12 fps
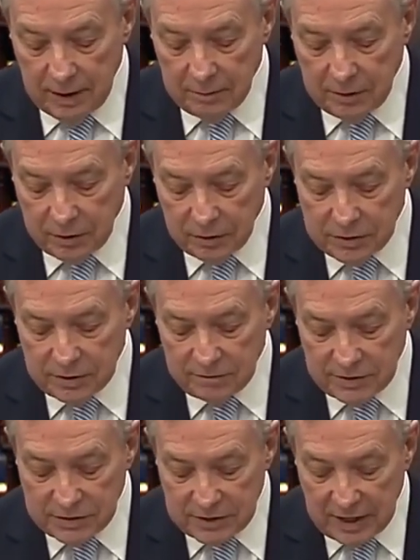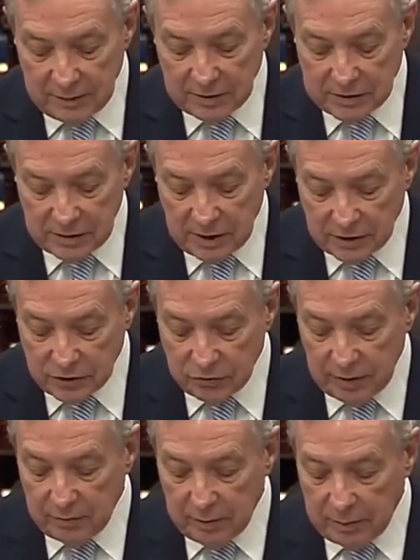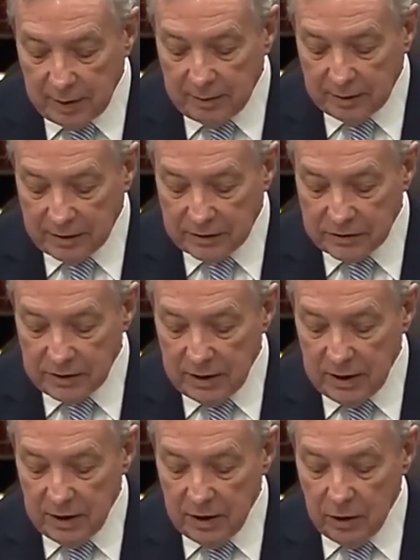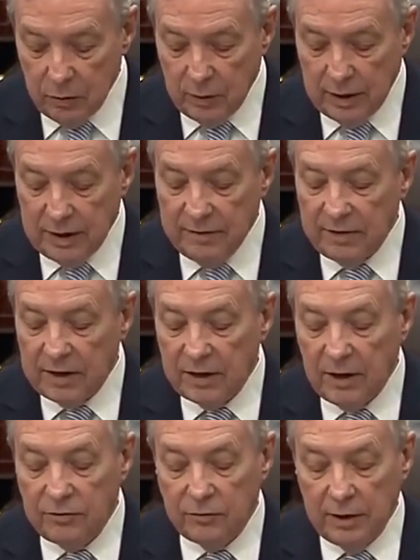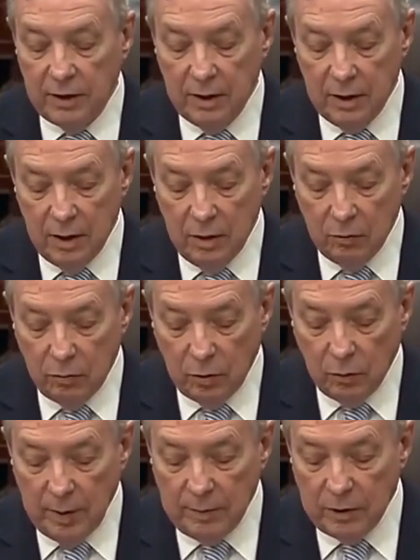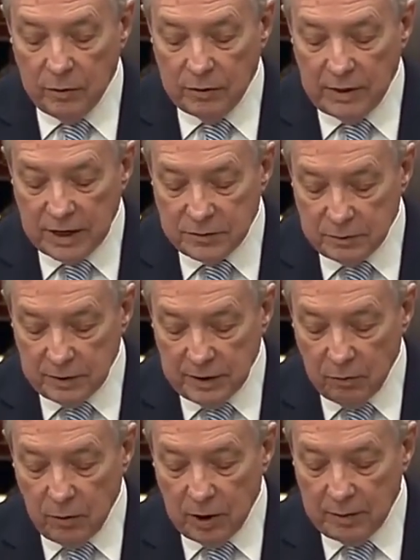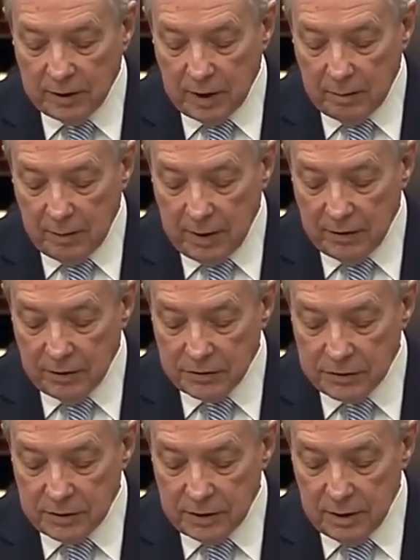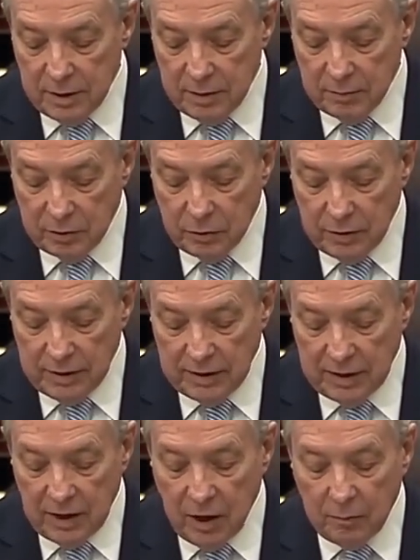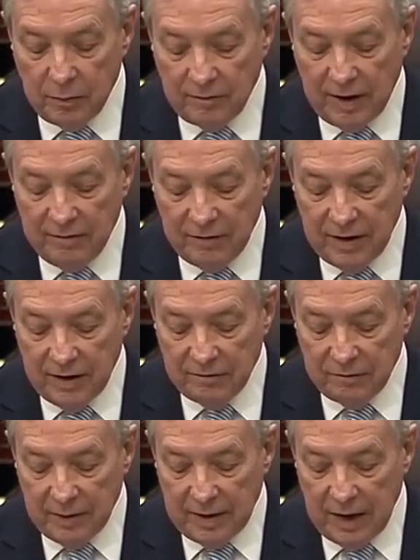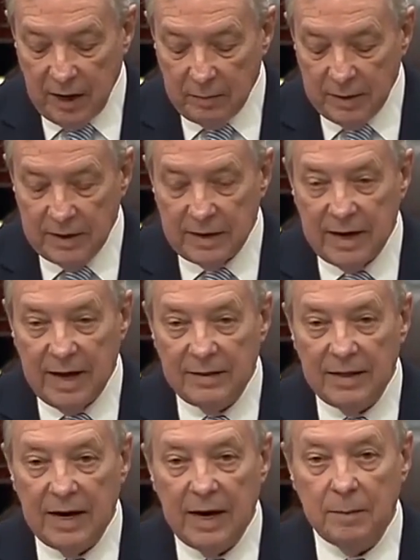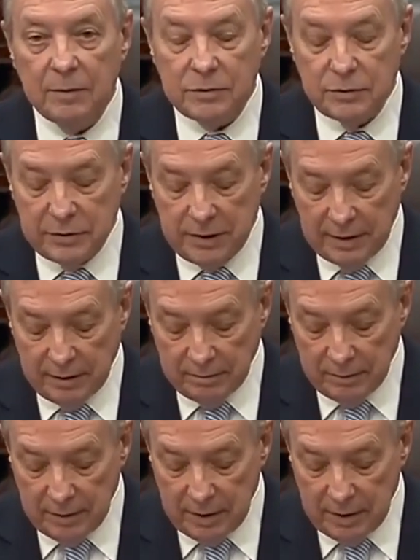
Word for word: And because of the same ex extreme Republicans, we live in a country where women who desperately want to become mothers but who need the help of IVF may now be denied that opportunity.